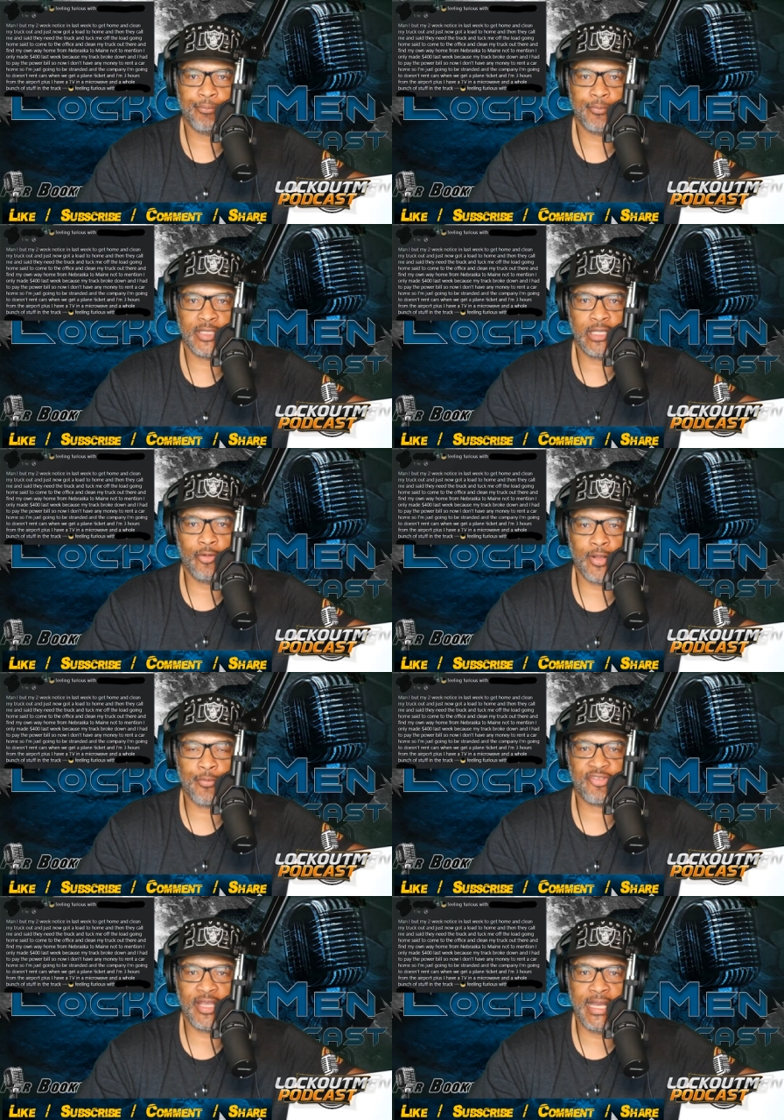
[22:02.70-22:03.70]
You know what
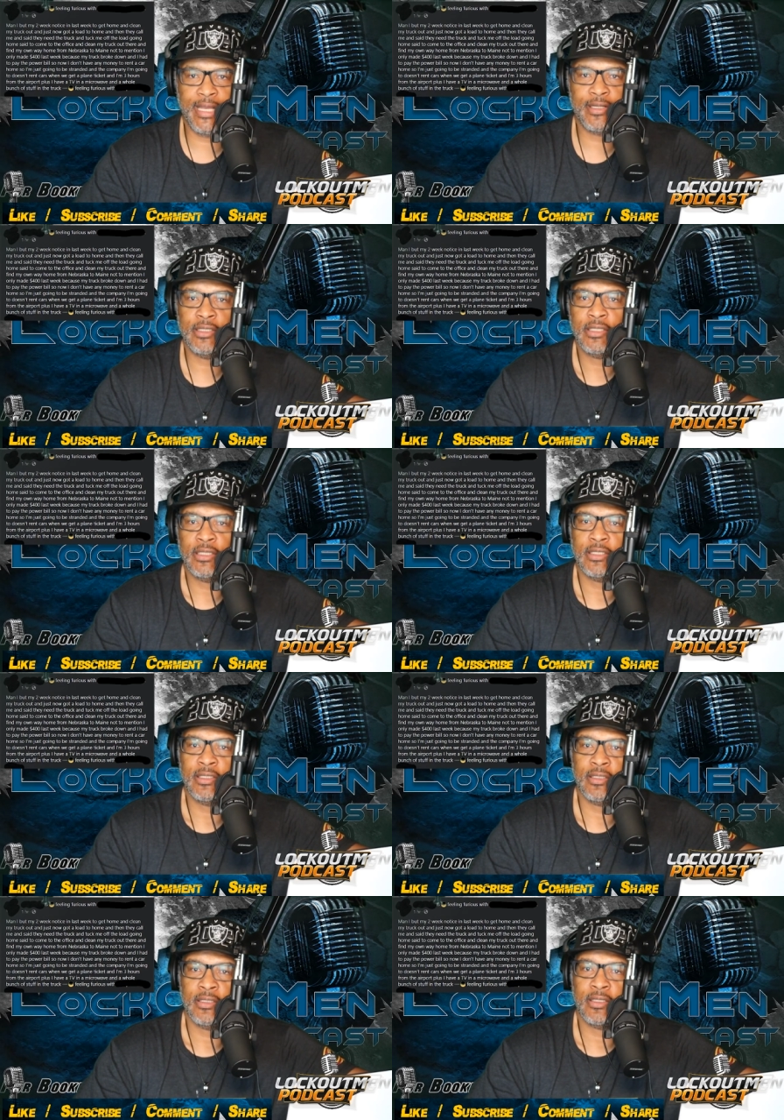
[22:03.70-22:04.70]
I'm saying?
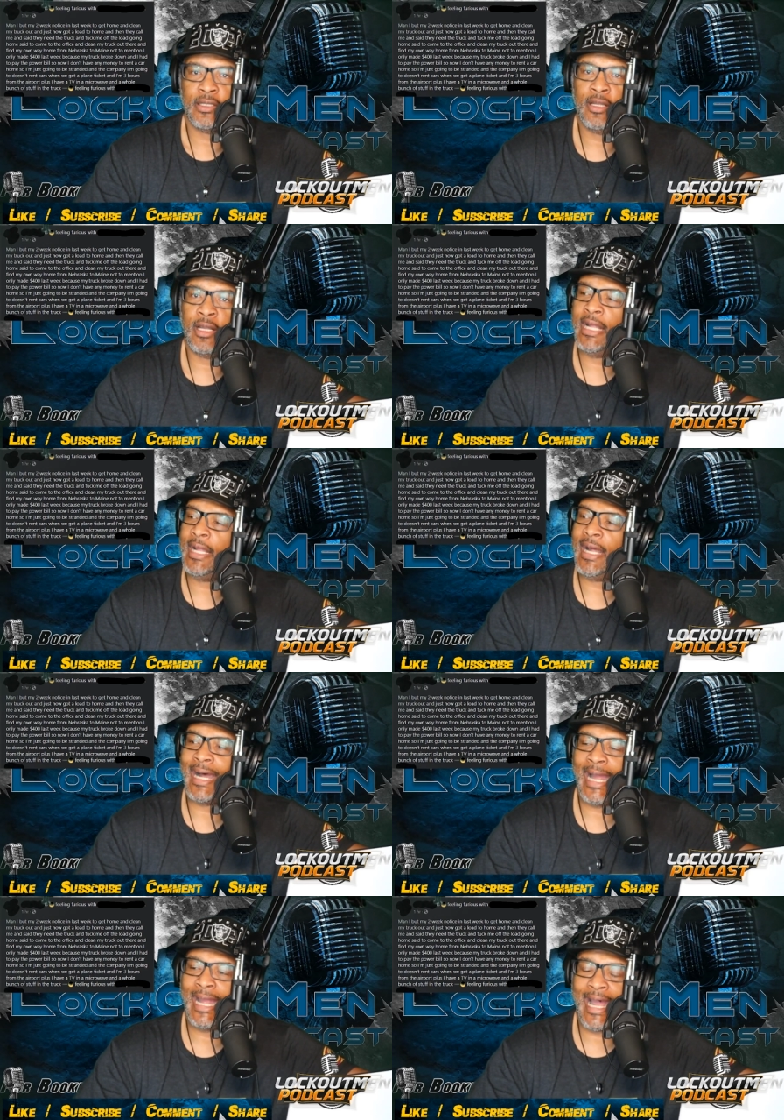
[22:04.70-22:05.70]
I,